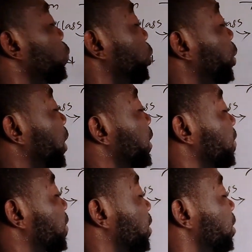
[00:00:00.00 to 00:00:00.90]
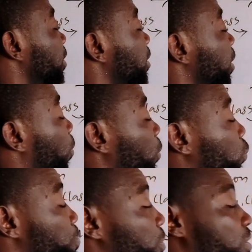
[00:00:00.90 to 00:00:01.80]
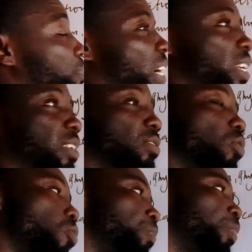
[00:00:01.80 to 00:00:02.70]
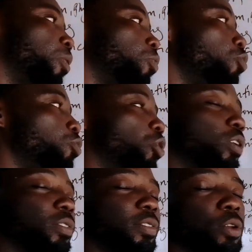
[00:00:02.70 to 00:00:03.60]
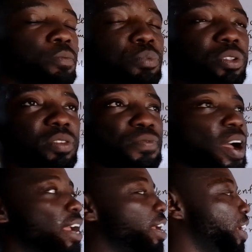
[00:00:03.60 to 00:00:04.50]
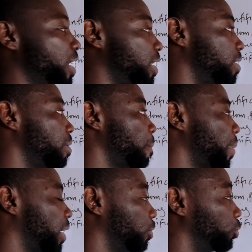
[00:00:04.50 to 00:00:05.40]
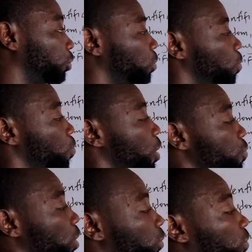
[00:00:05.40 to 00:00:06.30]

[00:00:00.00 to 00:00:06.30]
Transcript: to shade it. They want to beautify it. No, you don't beautify in biology. When you want